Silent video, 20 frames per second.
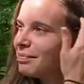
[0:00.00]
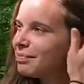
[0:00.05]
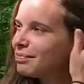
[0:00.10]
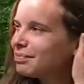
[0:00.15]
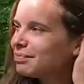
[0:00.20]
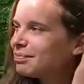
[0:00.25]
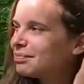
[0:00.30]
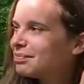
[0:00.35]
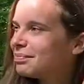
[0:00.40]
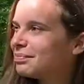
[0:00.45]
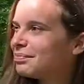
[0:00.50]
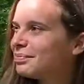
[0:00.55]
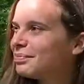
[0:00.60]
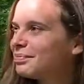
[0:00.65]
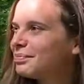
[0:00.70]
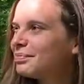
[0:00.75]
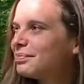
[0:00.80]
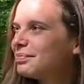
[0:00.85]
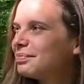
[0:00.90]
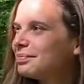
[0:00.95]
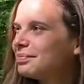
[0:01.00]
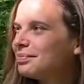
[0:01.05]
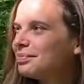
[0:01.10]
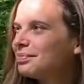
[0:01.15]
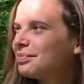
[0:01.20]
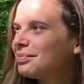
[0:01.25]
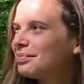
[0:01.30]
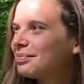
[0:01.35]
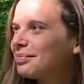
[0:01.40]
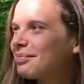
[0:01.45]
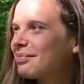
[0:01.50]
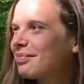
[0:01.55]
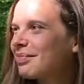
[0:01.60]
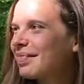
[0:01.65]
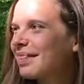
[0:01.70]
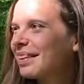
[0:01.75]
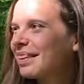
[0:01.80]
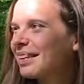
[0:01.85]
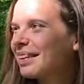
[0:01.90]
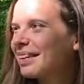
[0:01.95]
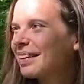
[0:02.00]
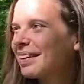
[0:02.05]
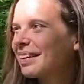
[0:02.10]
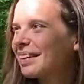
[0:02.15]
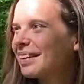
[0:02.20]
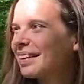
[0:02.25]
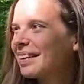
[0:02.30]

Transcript: (not speaking)